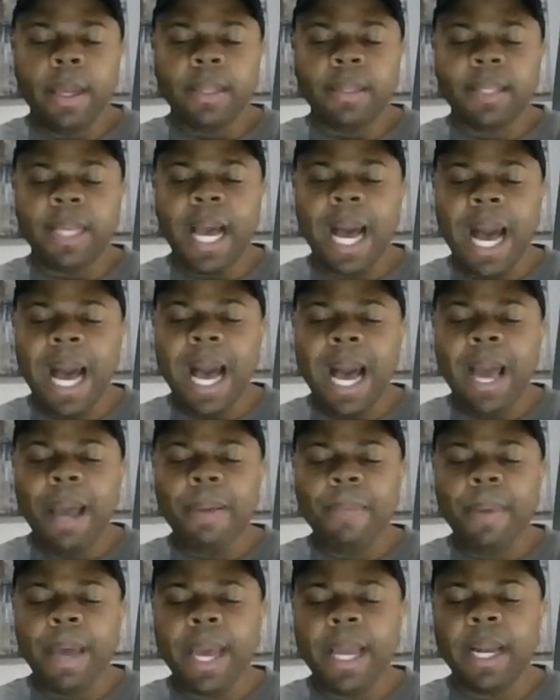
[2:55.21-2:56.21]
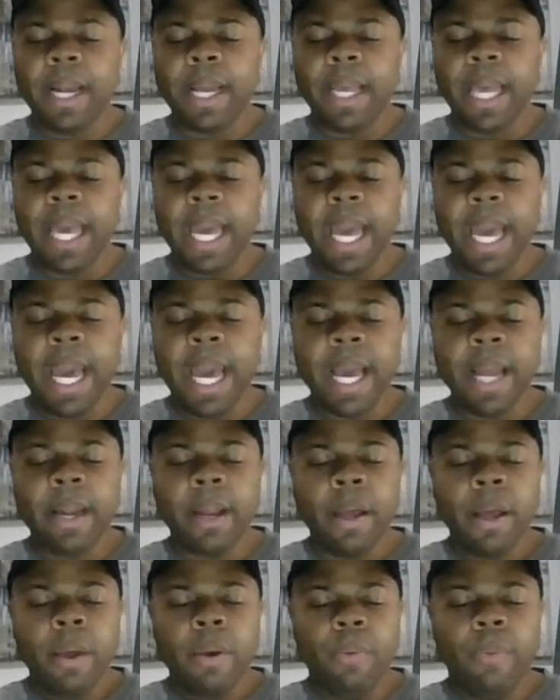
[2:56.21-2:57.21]
time and
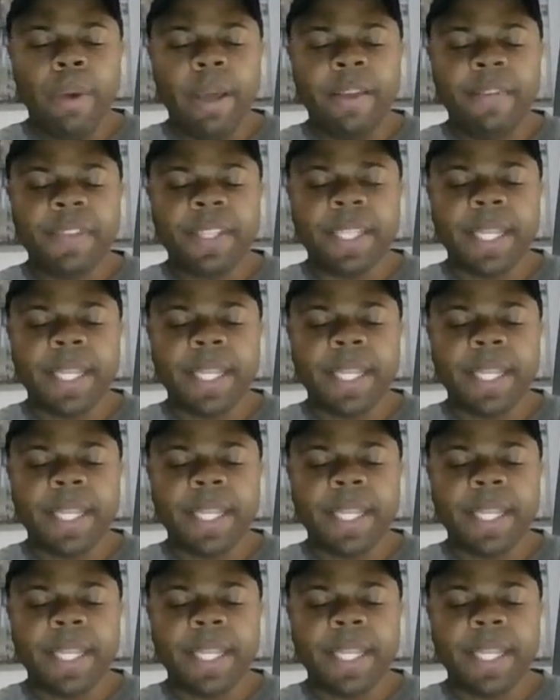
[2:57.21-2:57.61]
again, we've